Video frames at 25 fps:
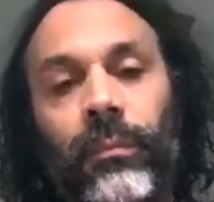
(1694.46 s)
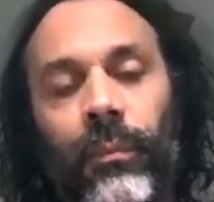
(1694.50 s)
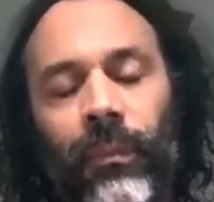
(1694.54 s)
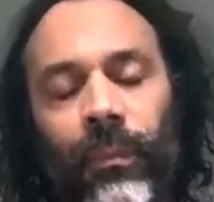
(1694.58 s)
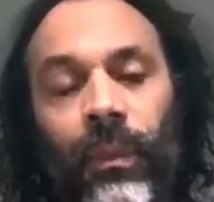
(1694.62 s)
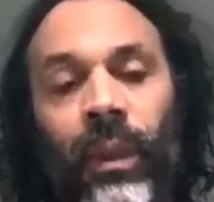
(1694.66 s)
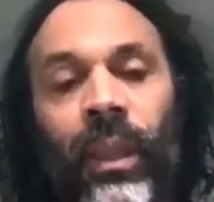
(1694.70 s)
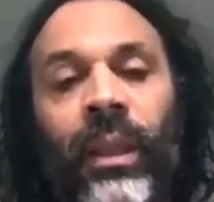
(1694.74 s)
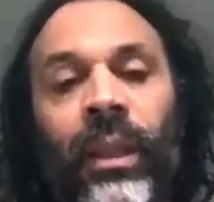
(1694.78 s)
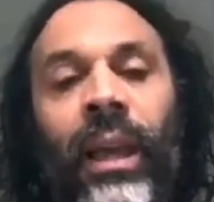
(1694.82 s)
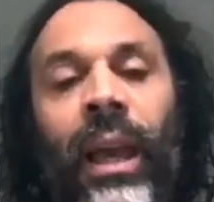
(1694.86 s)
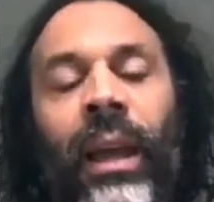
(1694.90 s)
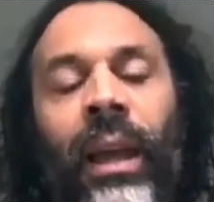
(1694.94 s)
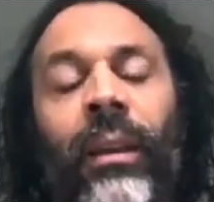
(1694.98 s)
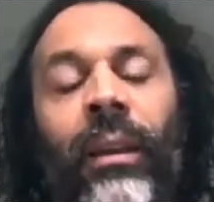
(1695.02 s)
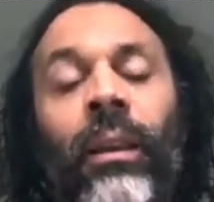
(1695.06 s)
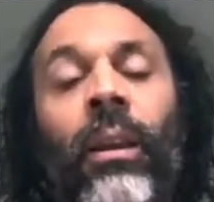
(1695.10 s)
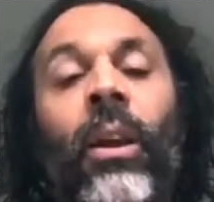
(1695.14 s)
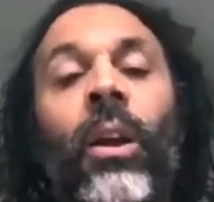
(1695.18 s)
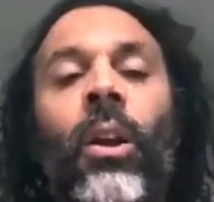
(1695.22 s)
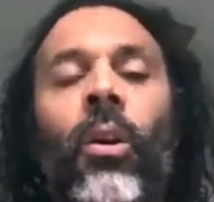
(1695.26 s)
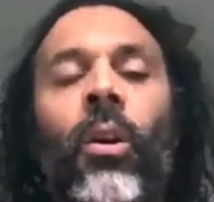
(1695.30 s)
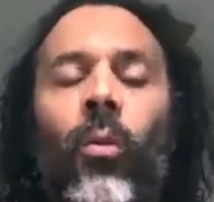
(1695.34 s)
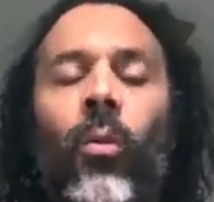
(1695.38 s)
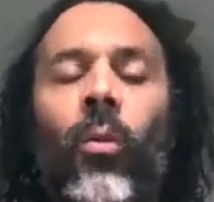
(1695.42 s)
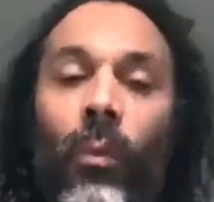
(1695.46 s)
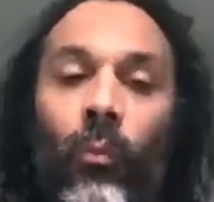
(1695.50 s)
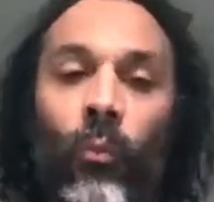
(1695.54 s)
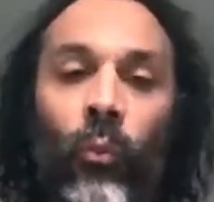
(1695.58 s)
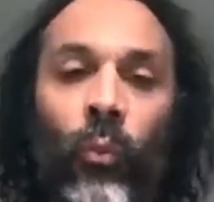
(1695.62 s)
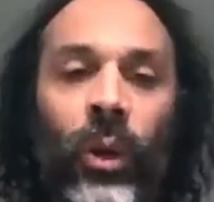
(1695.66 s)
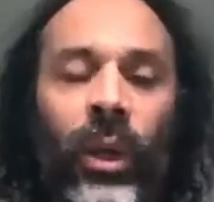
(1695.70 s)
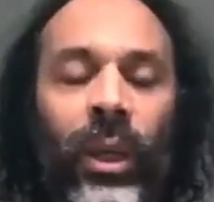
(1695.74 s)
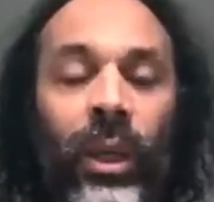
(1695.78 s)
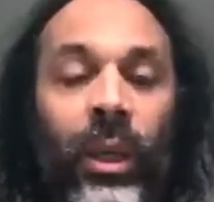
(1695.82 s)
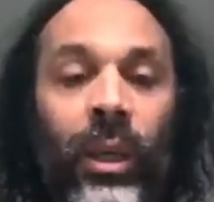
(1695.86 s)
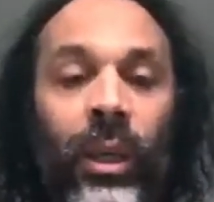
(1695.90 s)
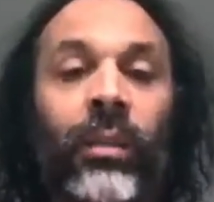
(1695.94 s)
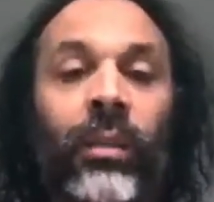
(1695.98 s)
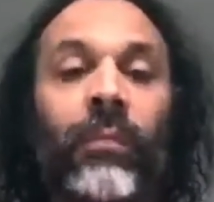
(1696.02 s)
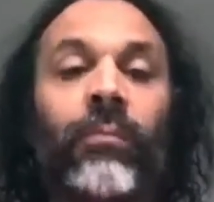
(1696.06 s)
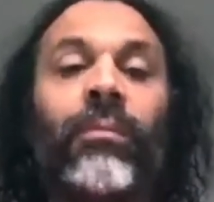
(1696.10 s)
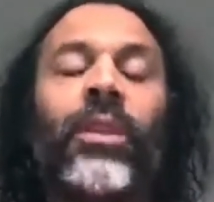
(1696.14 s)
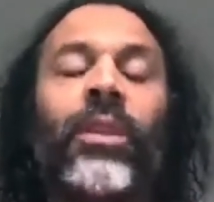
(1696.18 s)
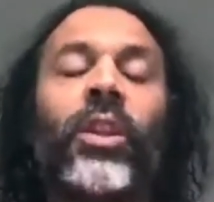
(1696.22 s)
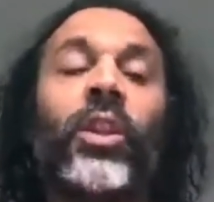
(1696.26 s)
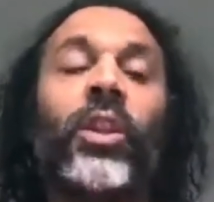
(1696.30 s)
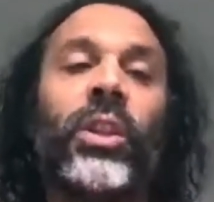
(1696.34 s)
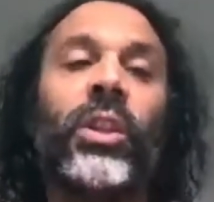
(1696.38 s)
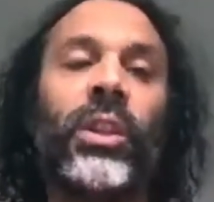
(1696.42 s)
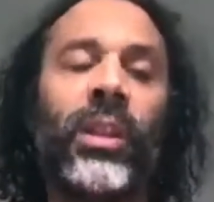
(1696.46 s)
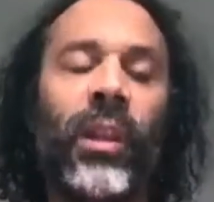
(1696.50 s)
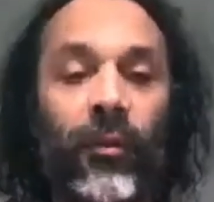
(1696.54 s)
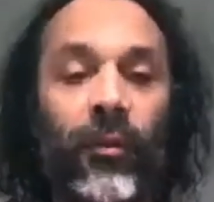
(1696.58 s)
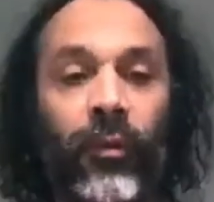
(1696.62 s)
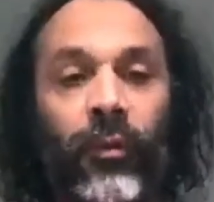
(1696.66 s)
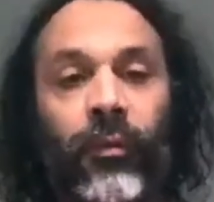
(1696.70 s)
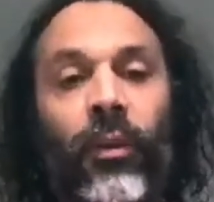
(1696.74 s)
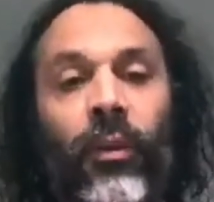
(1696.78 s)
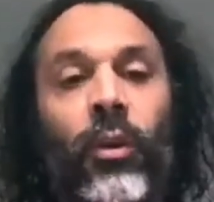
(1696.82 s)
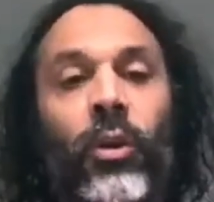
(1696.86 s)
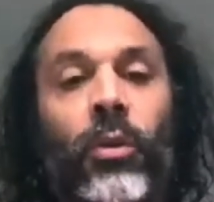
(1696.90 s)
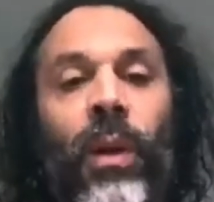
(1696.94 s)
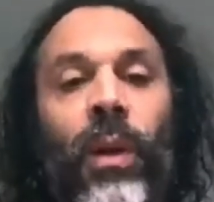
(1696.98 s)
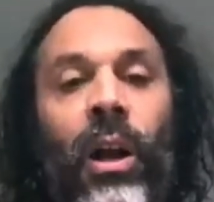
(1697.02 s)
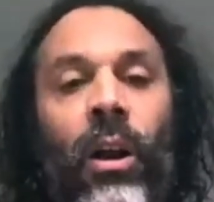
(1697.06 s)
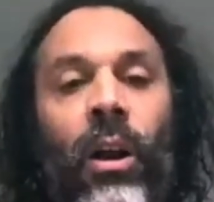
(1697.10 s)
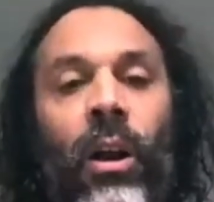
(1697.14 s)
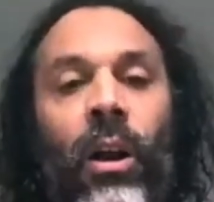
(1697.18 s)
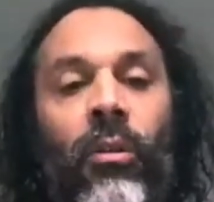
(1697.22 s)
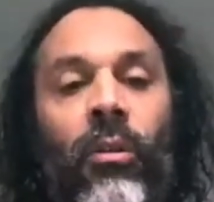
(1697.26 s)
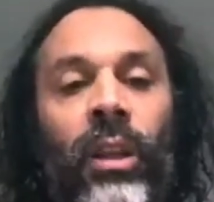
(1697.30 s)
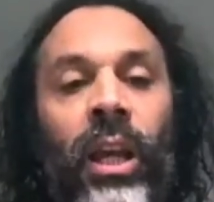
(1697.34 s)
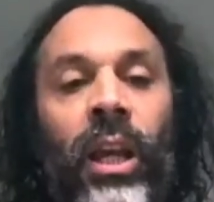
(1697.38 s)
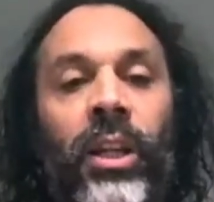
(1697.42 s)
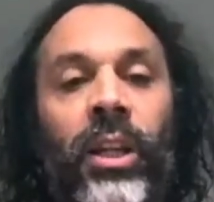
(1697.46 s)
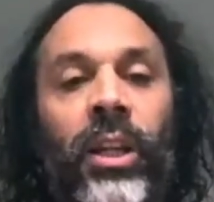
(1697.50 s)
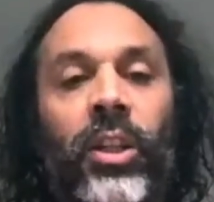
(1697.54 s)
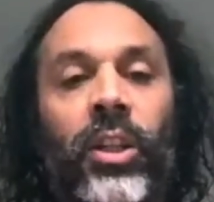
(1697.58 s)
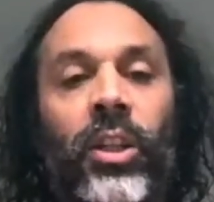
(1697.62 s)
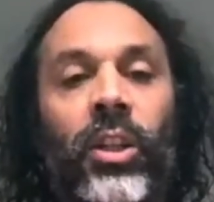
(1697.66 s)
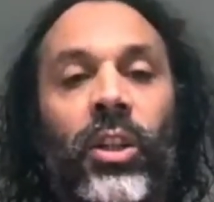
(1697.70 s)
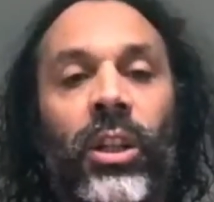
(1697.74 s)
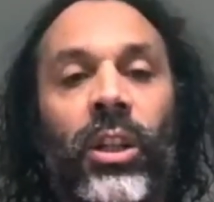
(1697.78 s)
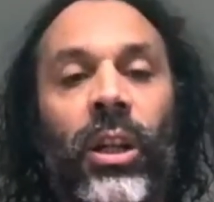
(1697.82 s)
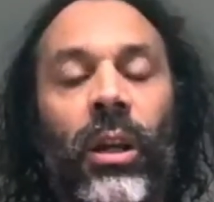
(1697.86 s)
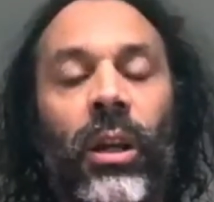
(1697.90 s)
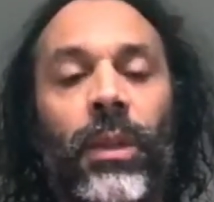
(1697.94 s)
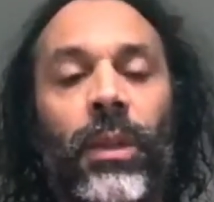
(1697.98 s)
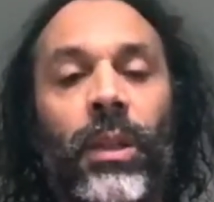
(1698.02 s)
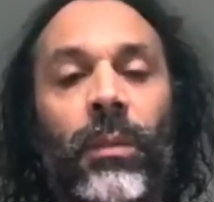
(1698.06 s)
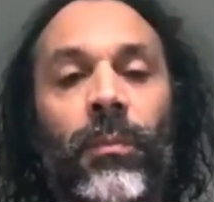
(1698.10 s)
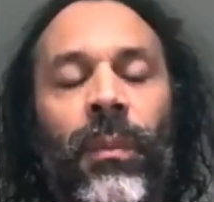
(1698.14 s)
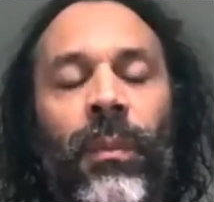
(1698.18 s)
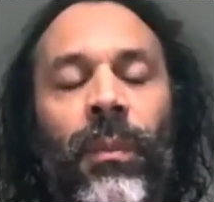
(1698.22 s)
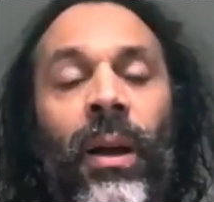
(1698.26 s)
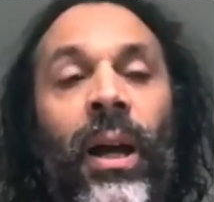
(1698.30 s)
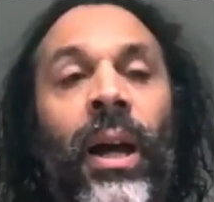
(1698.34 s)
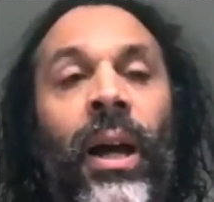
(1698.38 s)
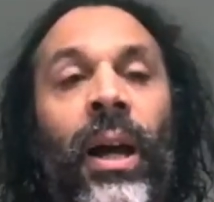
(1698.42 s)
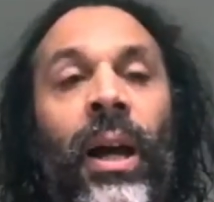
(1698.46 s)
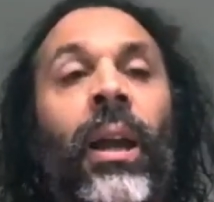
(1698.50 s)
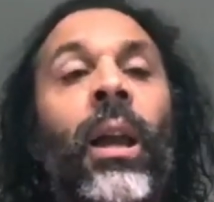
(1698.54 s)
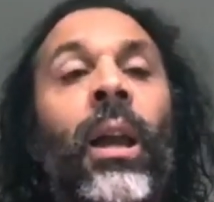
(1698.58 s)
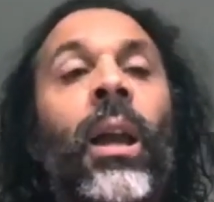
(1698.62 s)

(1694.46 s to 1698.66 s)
Again, when we shift those power relationships by